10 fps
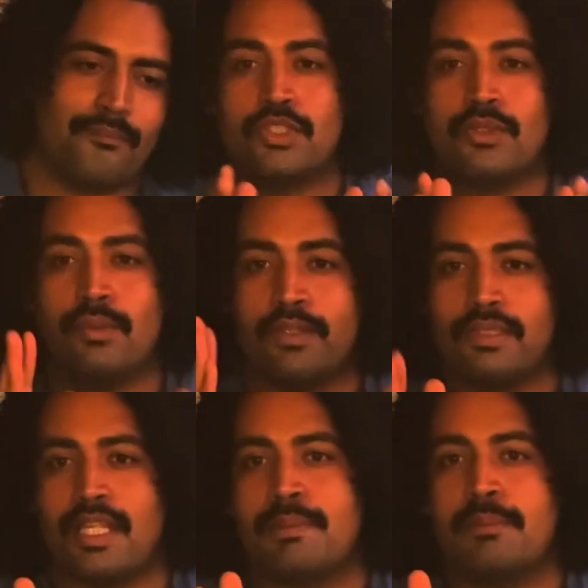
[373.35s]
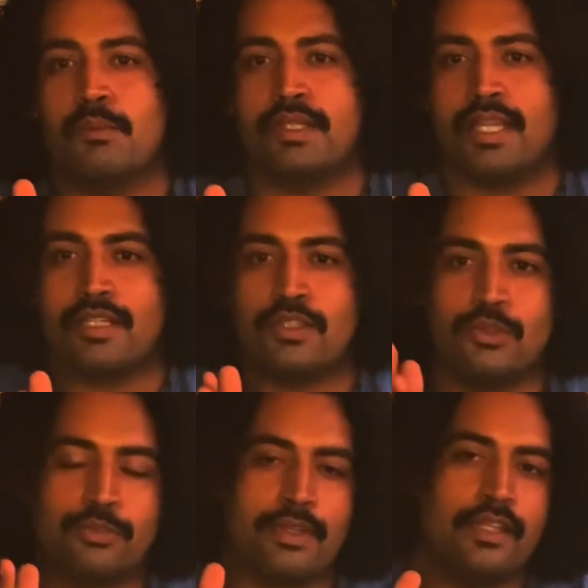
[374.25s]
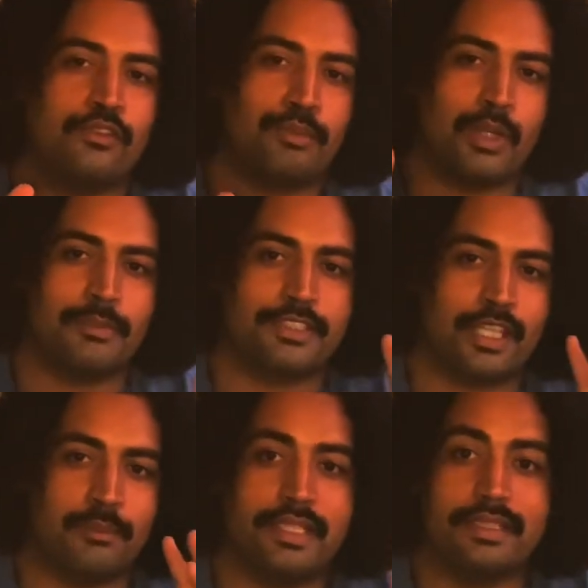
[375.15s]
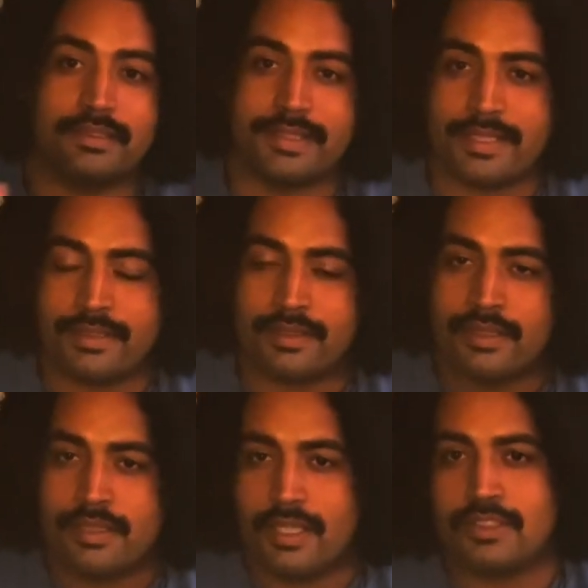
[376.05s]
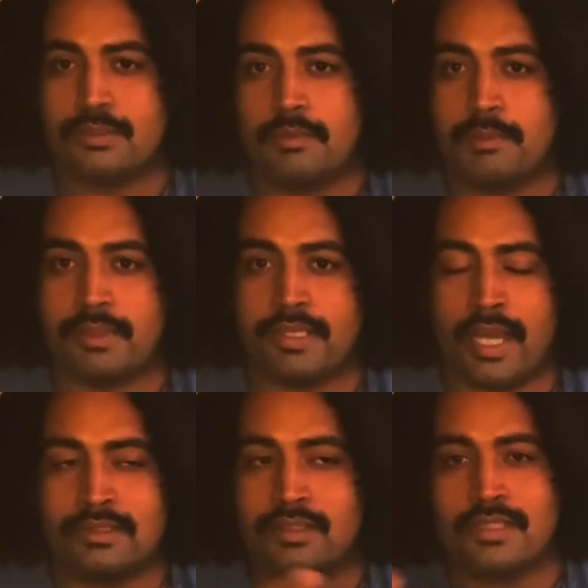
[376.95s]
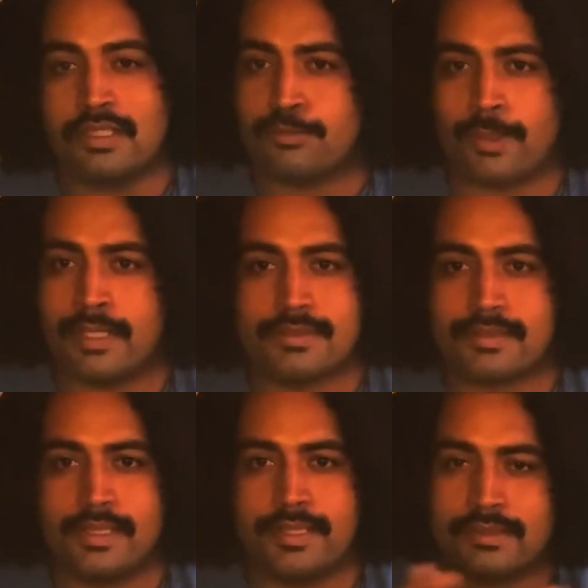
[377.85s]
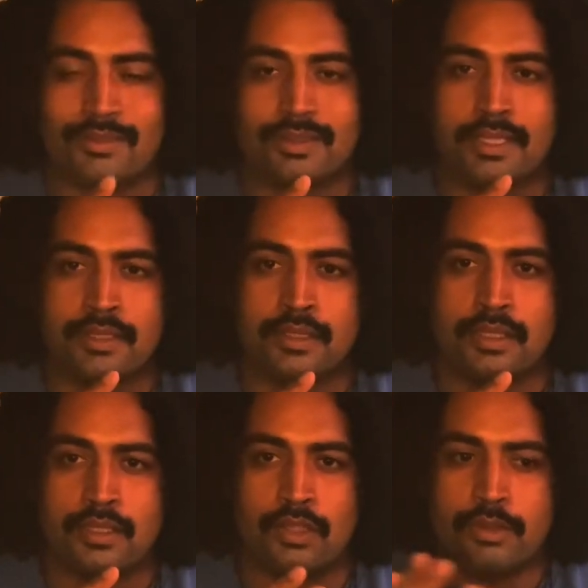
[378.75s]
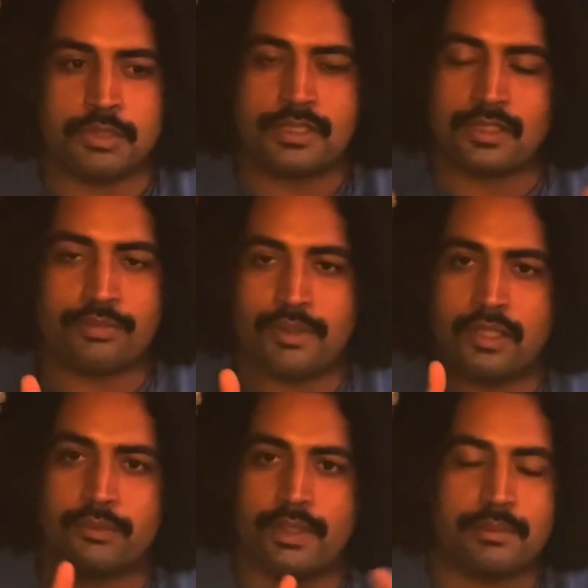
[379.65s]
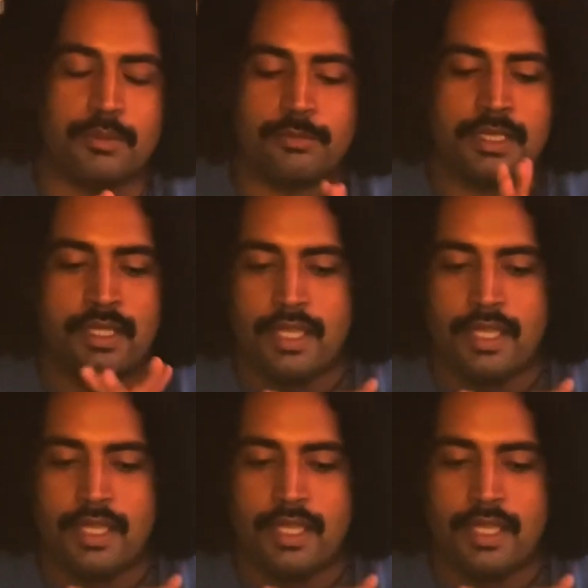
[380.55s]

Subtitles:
Also, I know a lot of people were not a huge fan of Paul Mescal being the lead in this movie, but I thought he did fine as the lead. I thought that he was easy to follow throughout the movie.